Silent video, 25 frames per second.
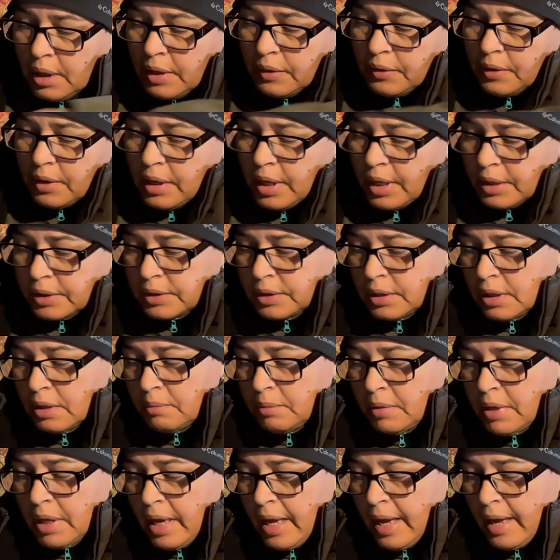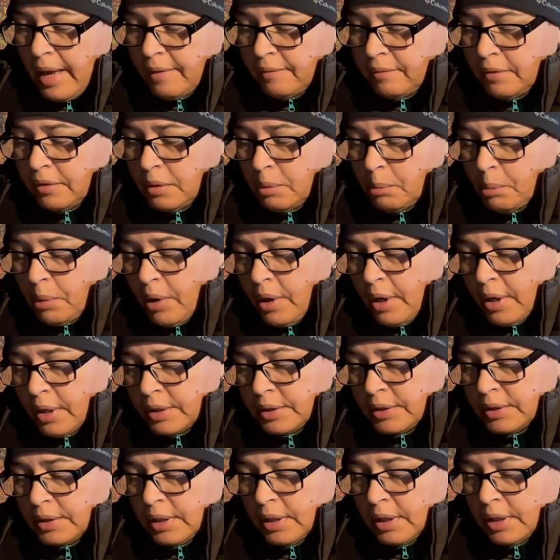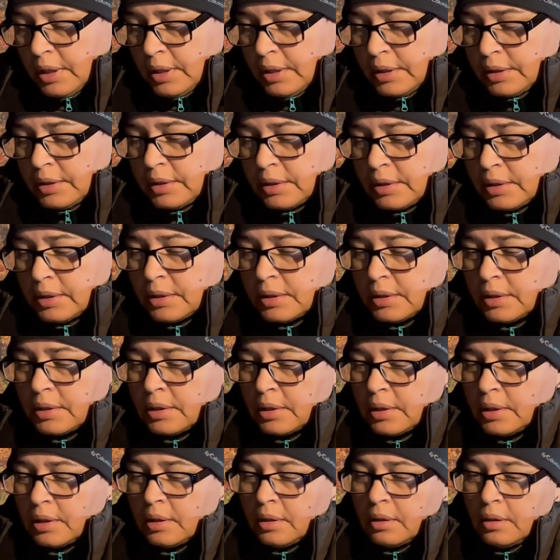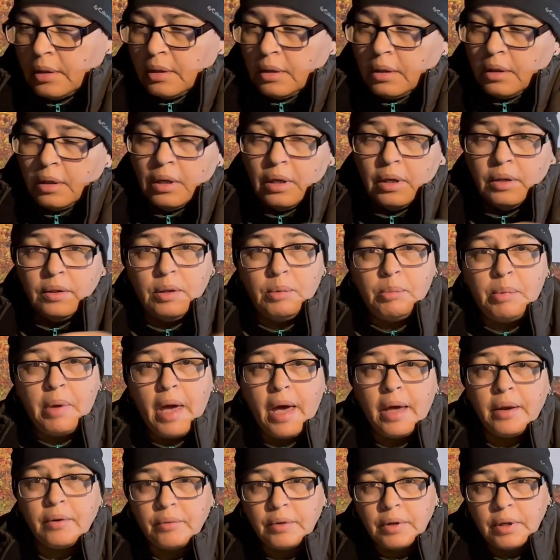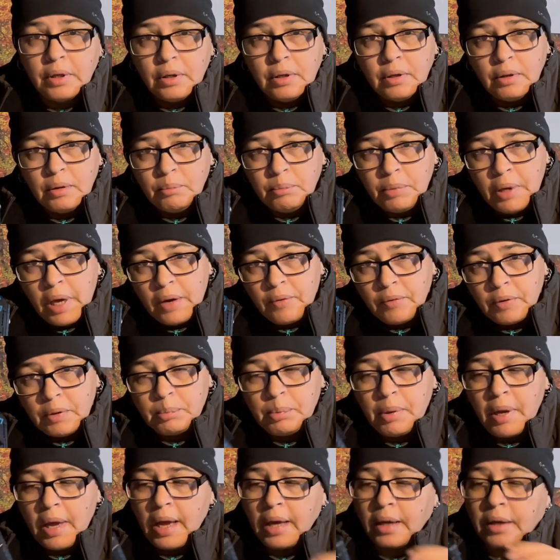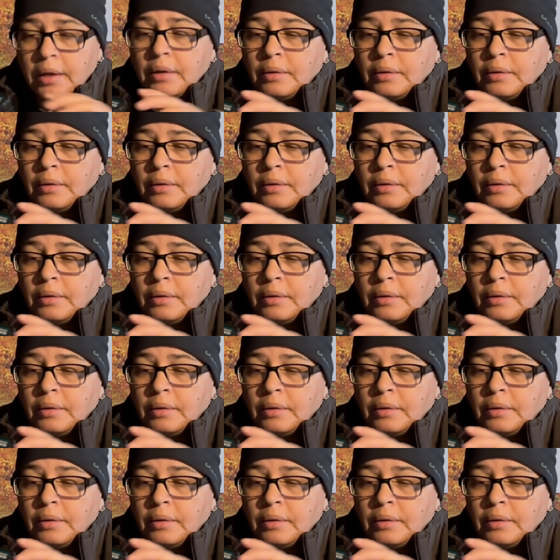The next thing we have in the box is the battery pack.